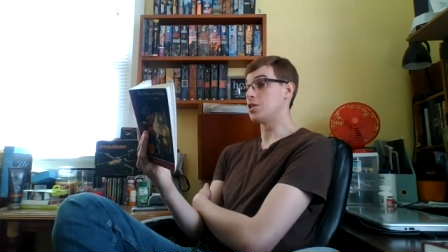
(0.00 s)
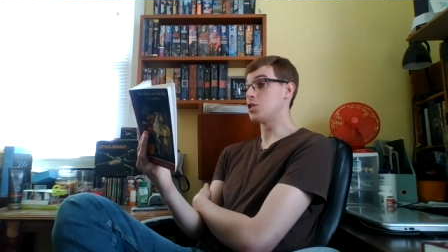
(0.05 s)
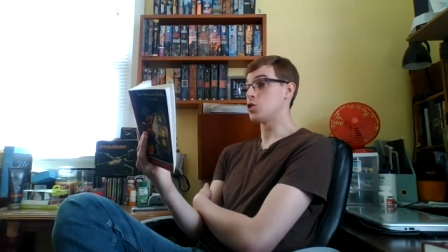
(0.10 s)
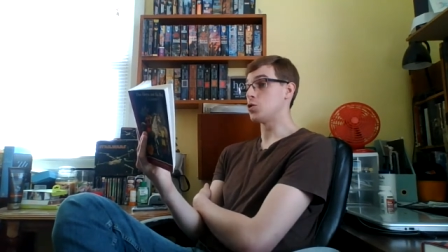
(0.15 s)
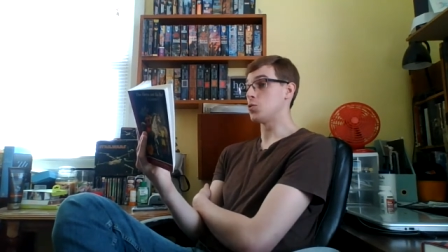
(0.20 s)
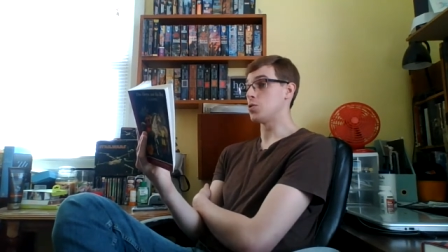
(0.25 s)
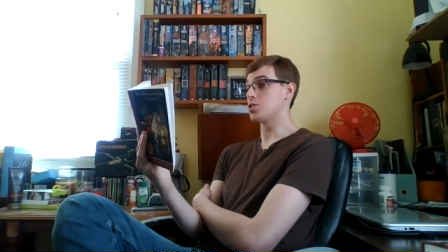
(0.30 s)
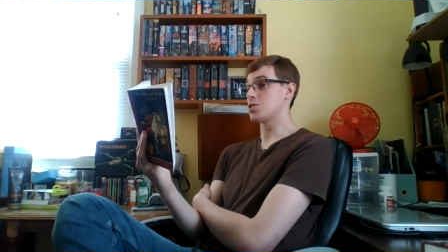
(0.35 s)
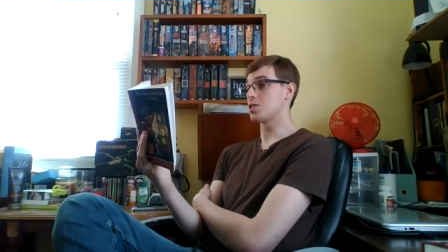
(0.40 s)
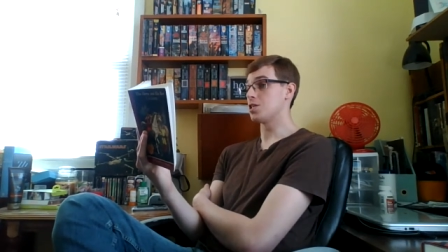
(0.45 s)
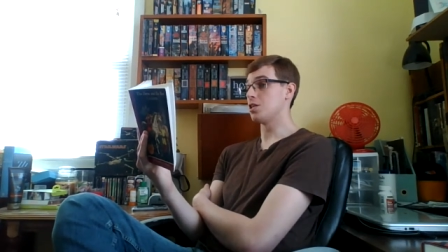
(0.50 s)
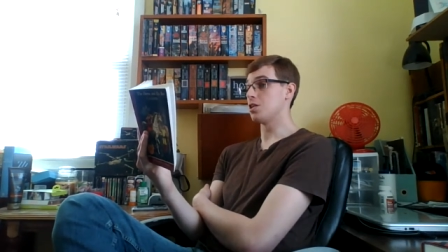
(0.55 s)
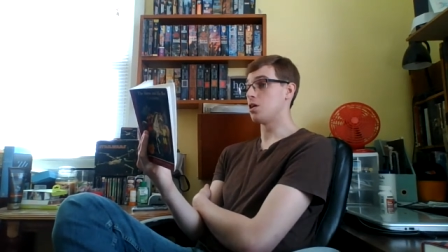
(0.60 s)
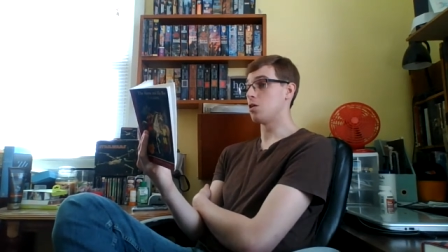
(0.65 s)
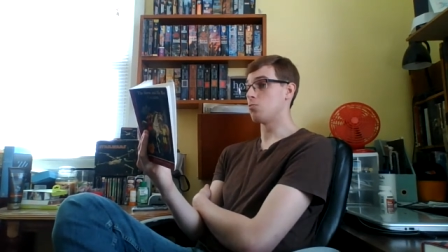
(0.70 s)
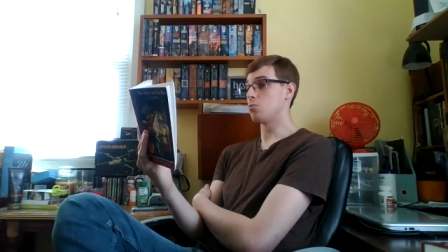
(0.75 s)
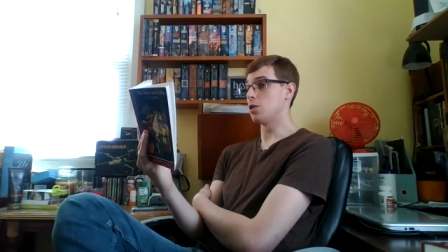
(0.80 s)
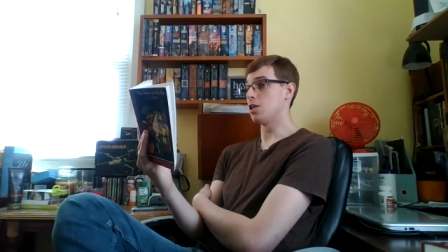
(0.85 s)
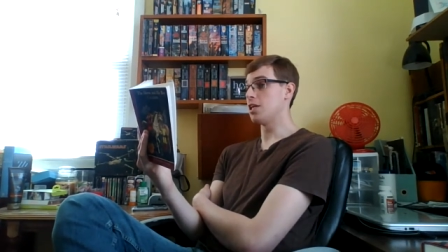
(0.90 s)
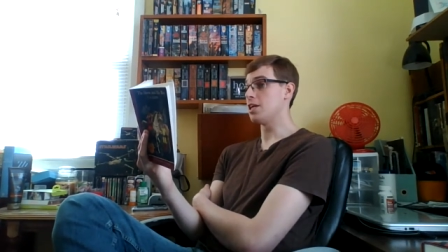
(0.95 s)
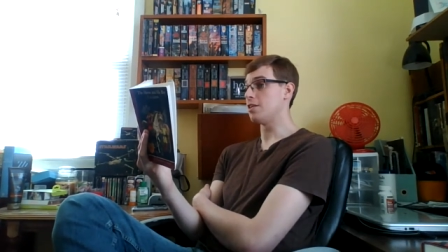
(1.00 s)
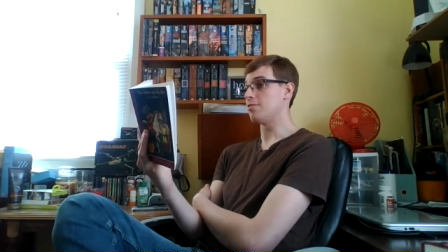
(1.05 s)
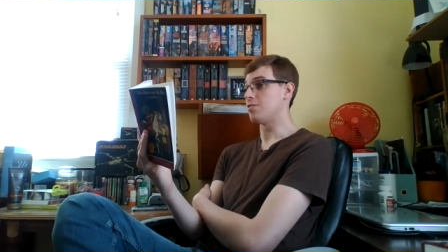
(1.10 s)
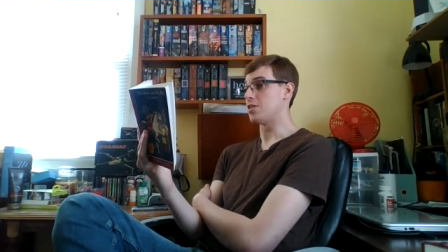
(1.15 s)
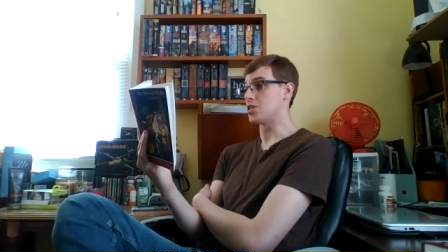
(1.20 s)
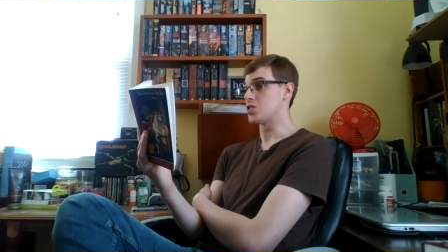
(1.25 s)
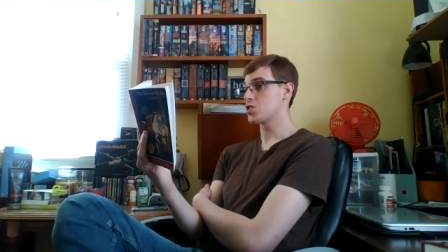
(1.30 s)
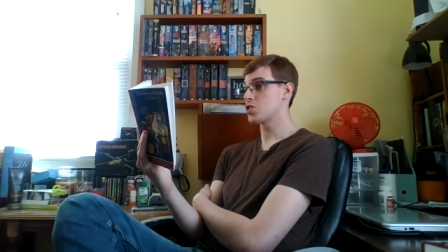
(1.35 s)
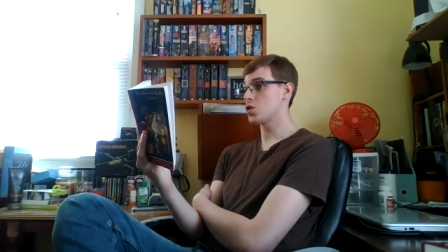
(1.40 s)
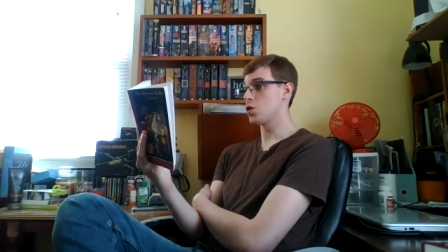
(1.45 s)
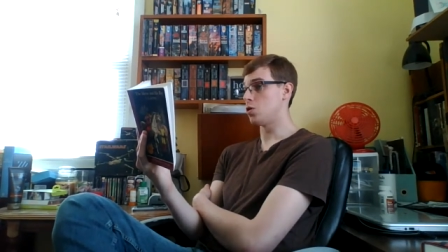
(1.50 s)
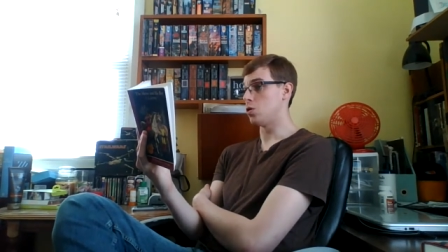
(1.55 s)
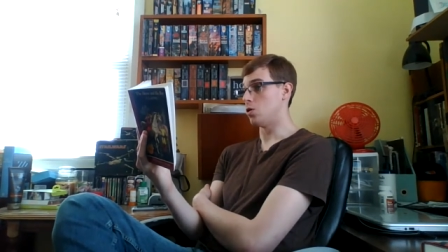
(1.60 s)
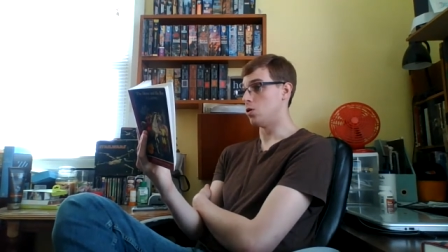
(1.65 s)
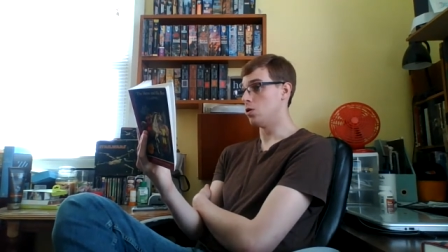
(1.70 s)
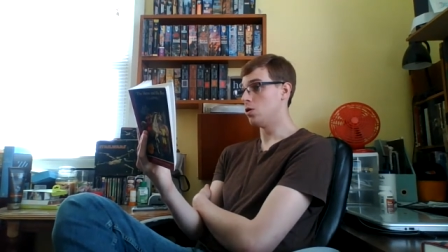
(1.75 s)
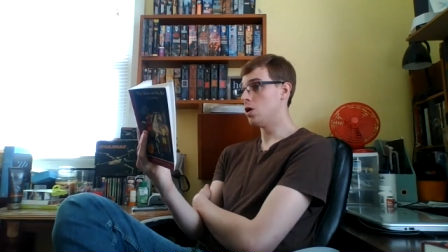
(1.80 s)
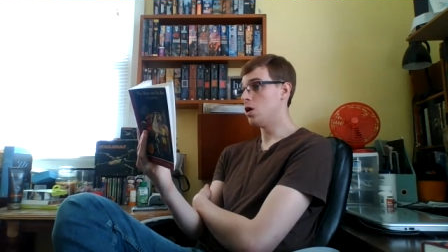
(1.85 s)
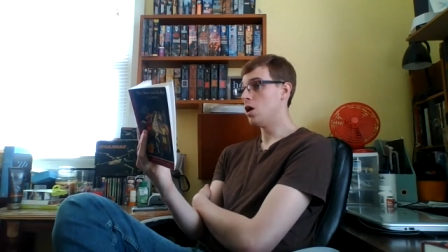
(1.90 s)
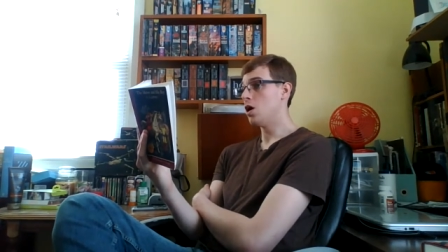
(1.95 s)
to his relief, he
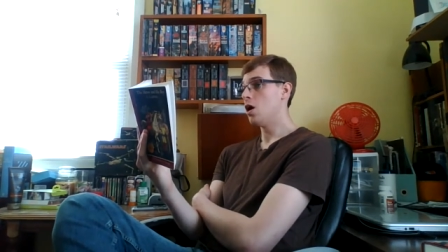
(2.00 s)
saw,